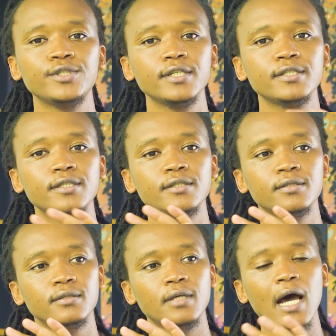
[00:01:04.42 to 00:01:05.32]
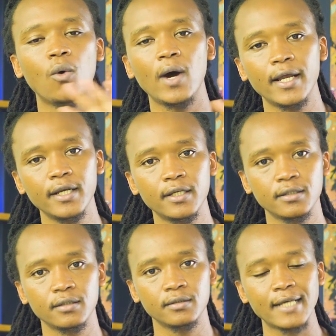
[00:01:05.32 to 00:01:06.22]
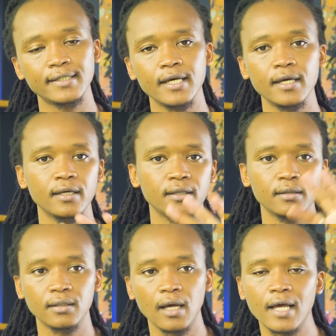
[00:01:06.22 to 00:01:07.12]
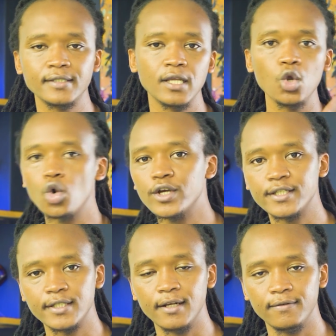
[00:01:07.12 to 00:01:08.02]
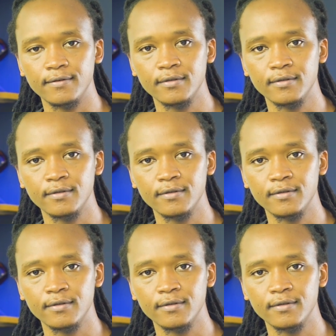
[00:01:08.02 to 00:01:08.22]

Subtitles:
uses a word as a logo itself.